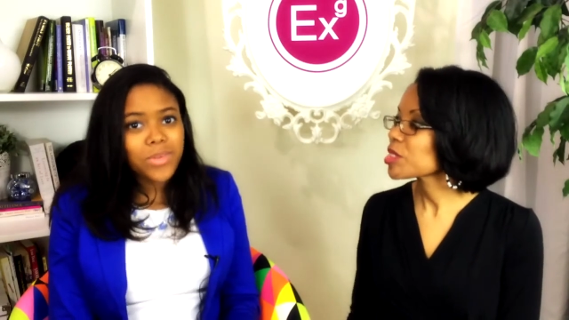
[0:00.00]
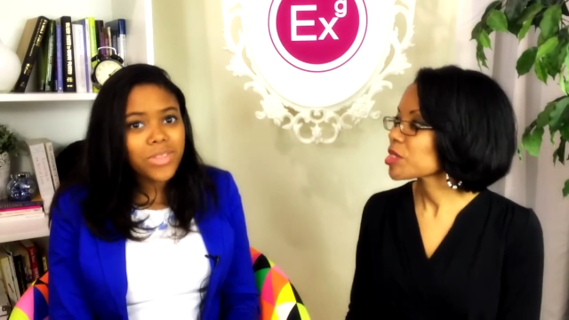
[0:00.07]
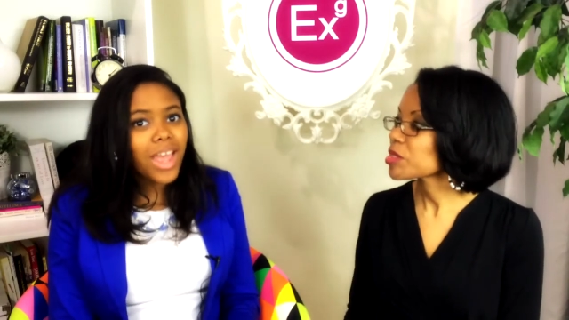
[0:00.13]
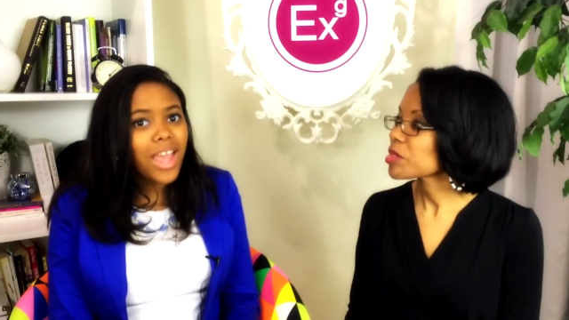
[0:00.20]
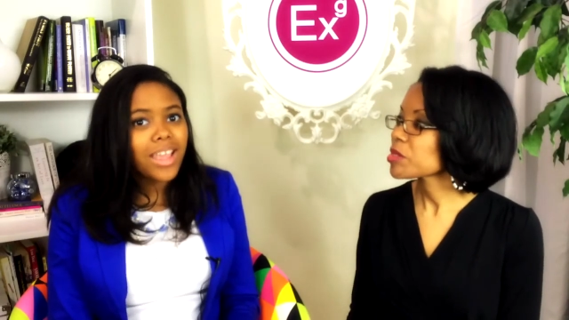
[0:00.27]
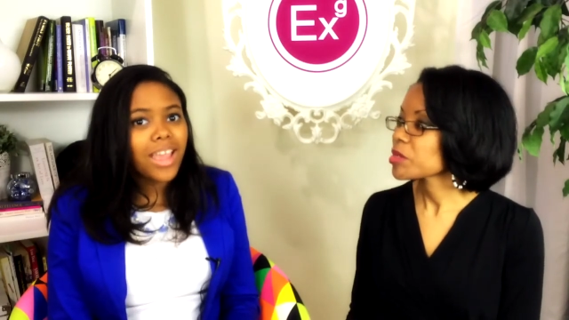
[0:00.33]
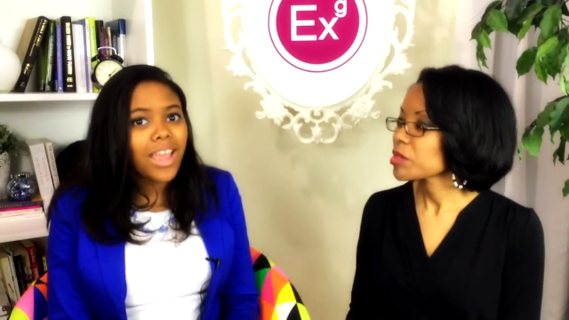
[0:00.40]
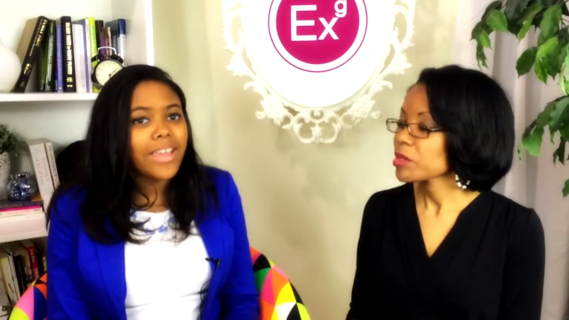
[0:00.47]
Speaker 1: that,
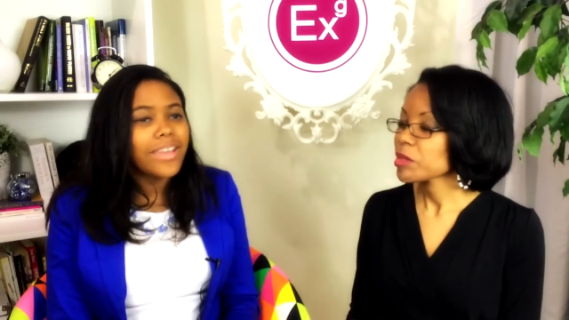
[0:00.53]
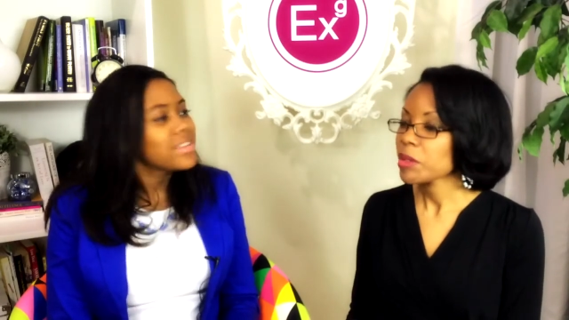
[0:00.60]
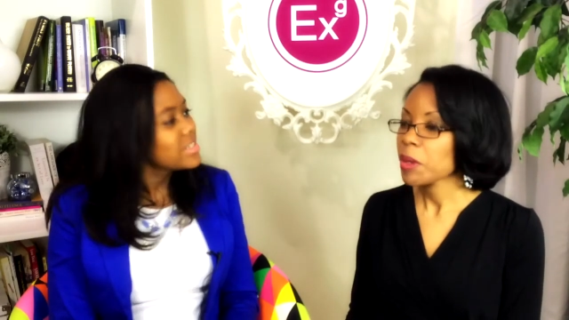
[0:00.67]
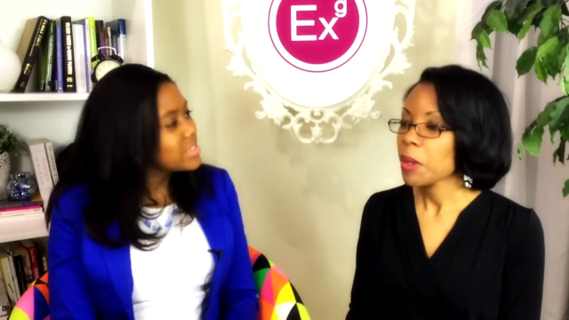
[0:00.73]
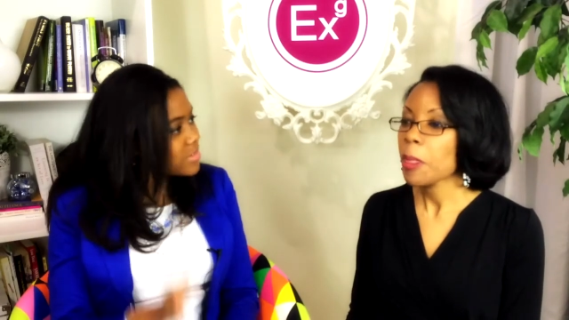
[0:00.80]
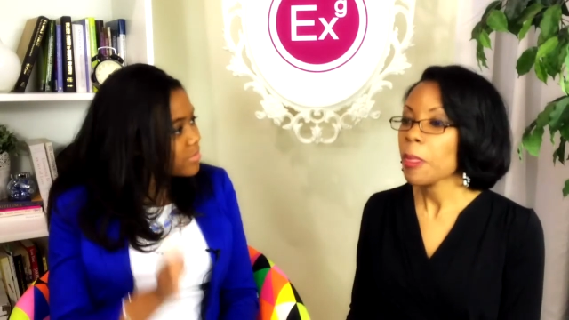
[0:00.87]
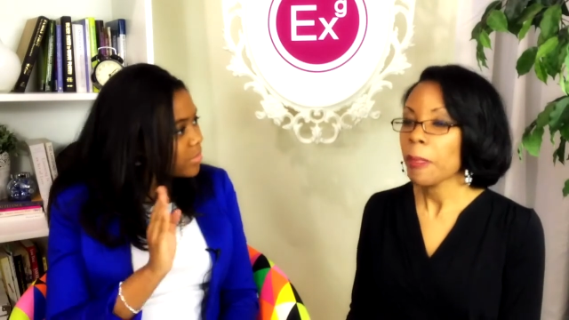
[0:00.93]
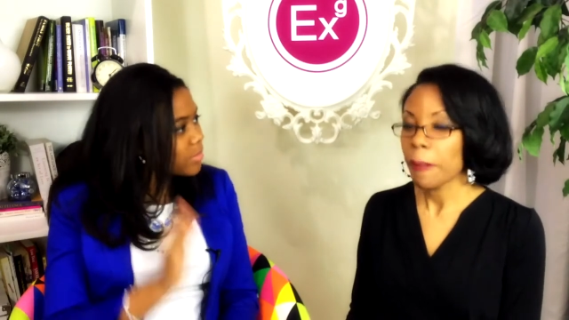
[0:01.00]
guys.
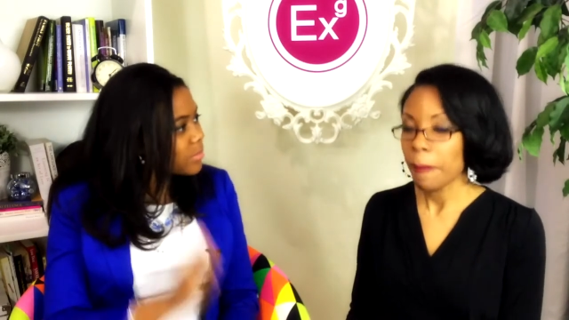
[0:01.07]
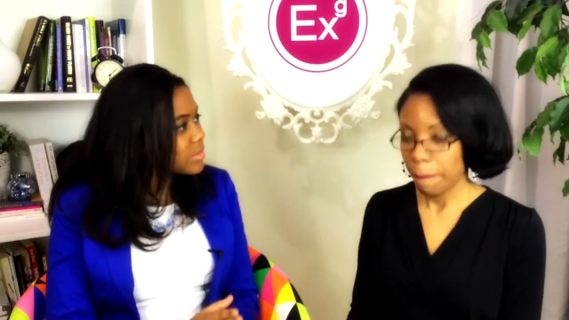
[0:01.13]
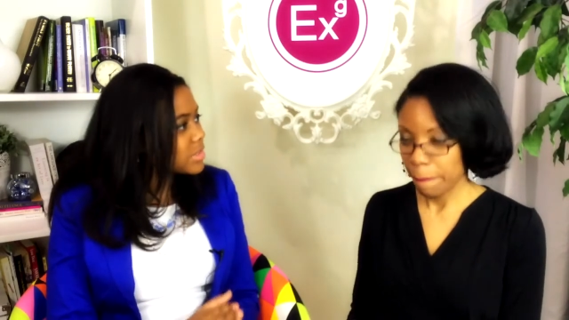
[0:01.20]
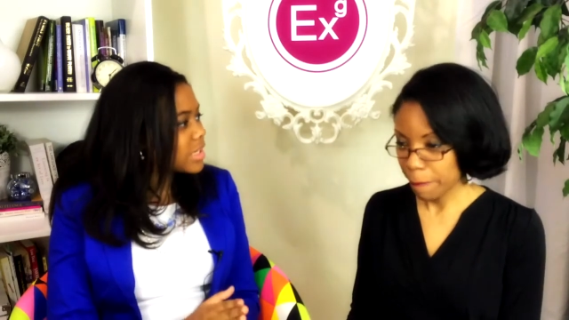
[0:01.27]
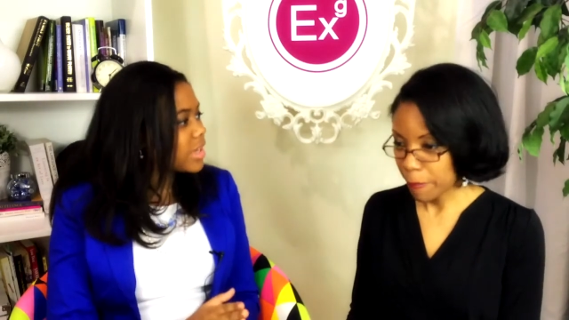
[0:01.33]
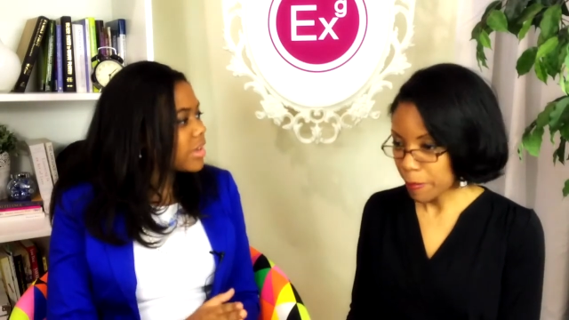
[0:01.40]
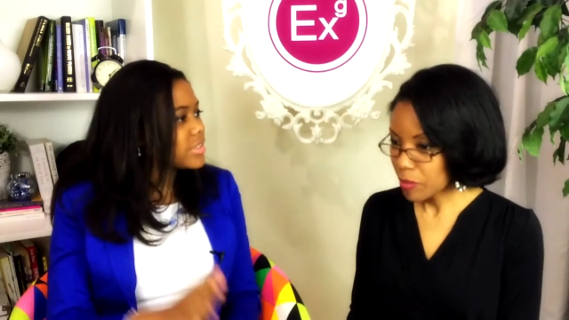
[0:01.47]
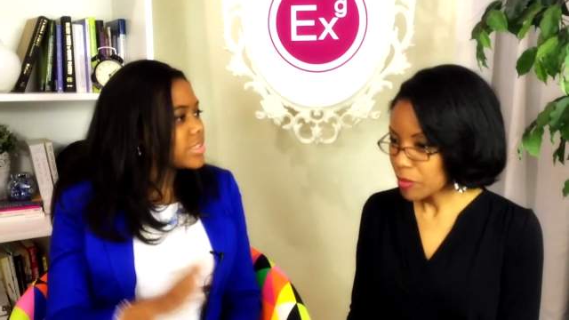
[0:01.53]
Was
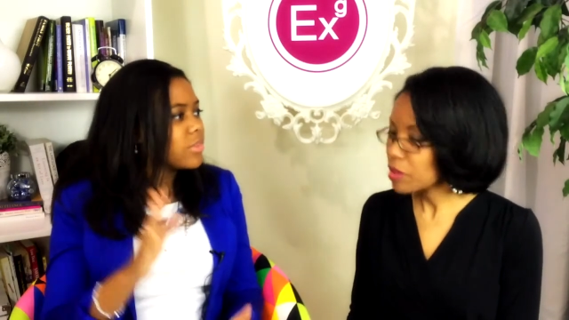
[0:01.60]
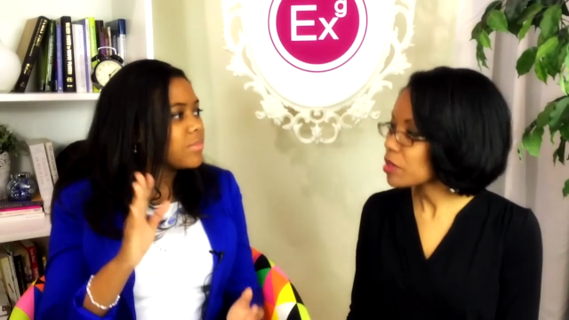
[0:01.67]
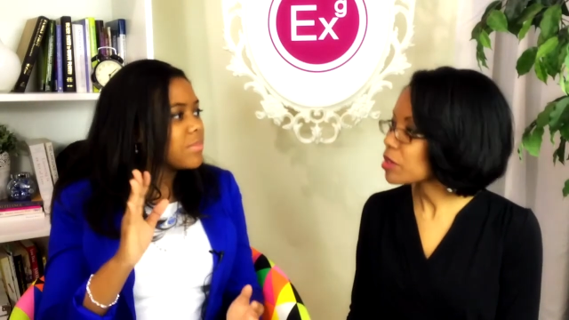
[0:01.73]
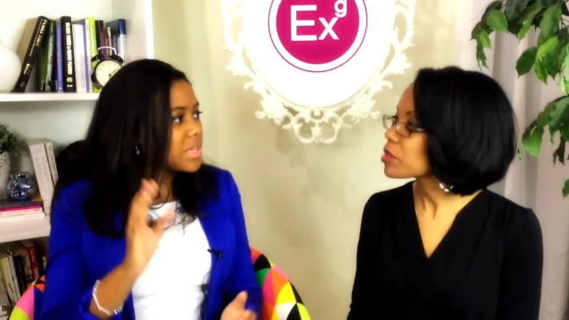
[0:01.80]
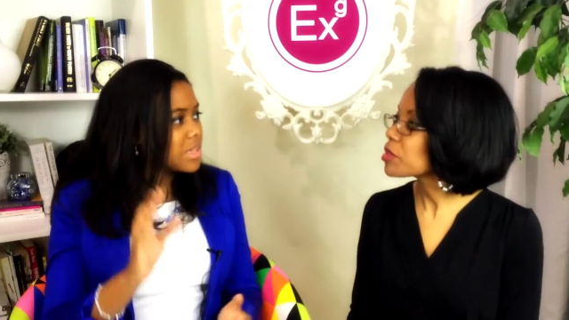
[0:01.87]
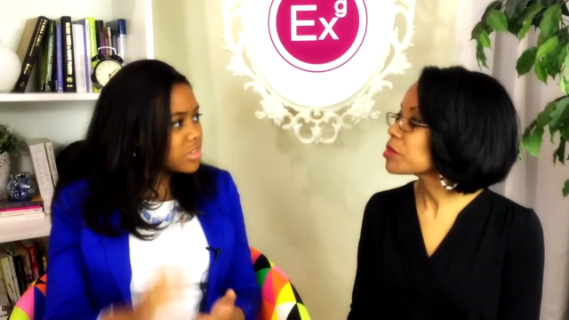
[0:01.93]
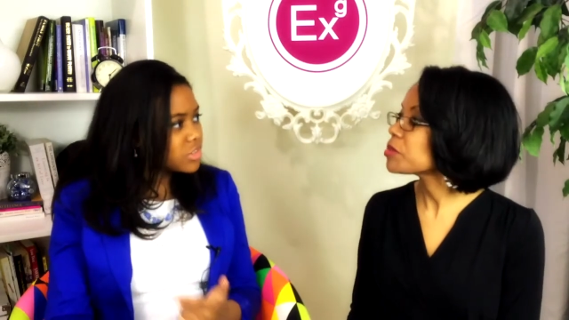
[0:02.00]
it so making